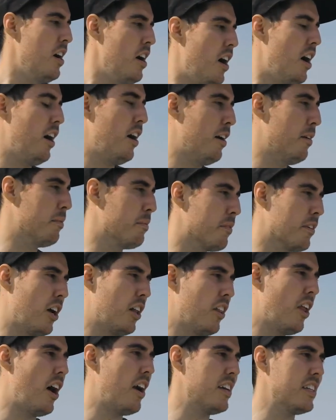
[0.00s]
A
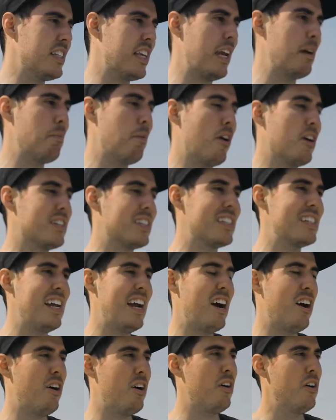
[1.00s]
lot of skate parks
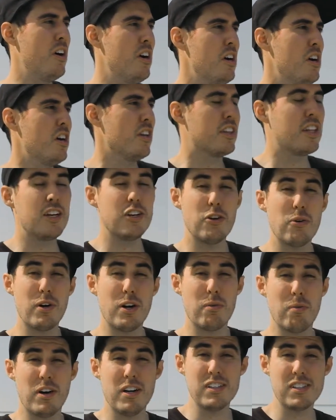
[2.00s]
now, the
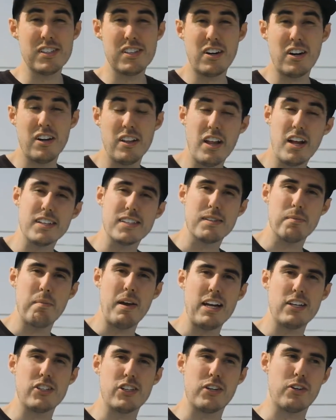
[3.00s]
newer ones, are a lot
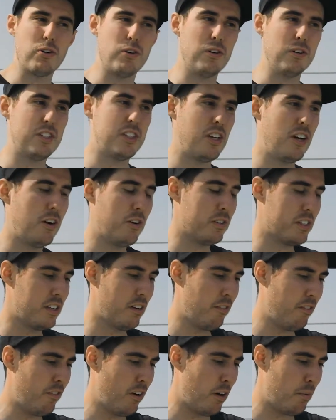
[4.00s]
symmetrical. So
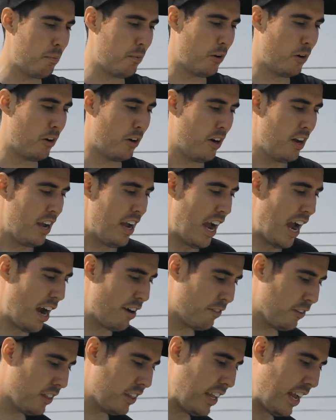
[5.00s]
some of them will
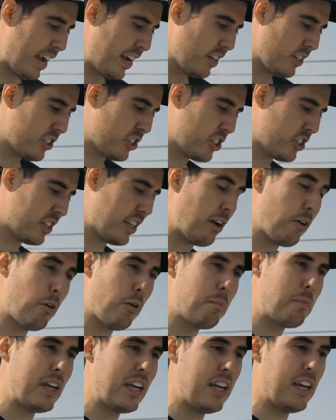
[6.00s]
have a ledge that will
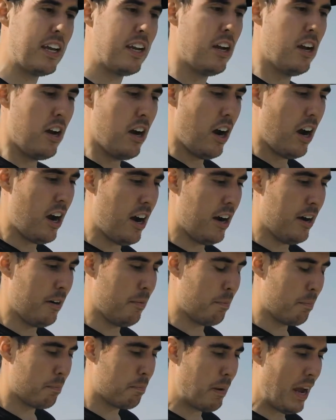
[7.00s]
be
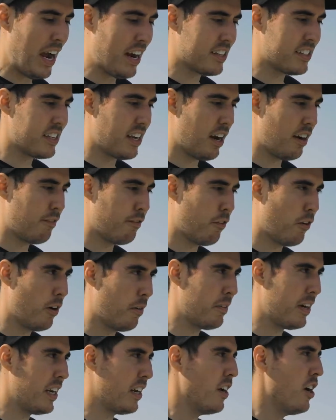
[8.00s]
backside for
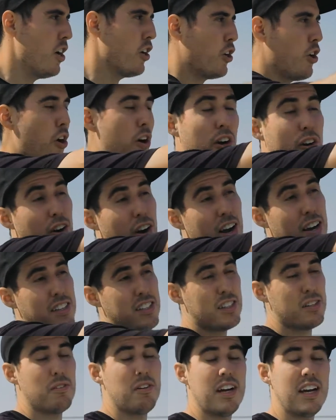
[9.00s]
me, go
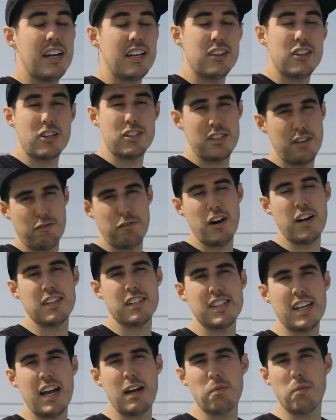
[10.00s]
across the way, there's a front
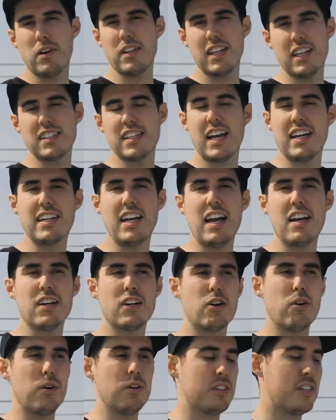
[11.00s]
side one that's
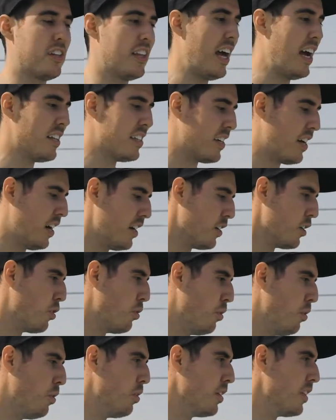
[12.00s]
identical. So that's kind of
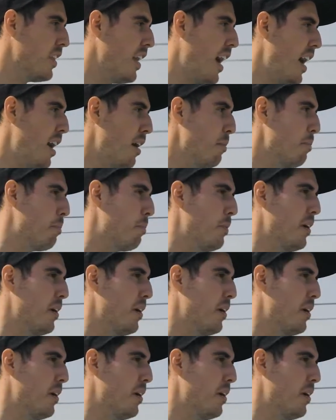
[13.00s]
cool with that.